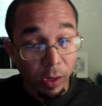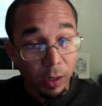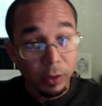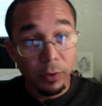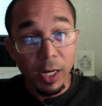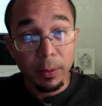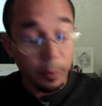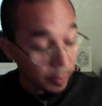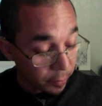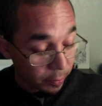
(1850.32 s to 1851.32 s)
Credible,
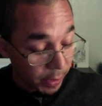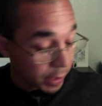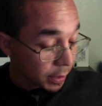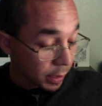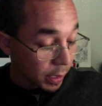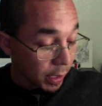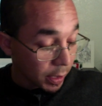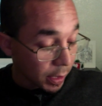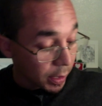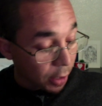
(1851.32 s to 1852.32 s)
people, because
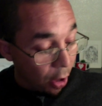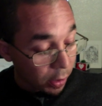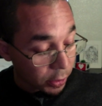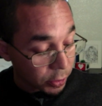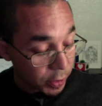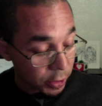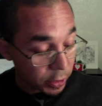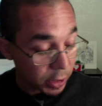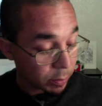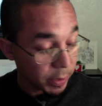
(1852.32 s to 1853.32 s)
the Dollar Tree should
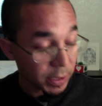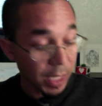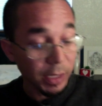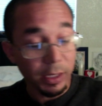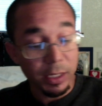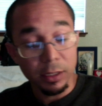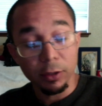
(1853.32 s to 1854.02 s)
just be selling this little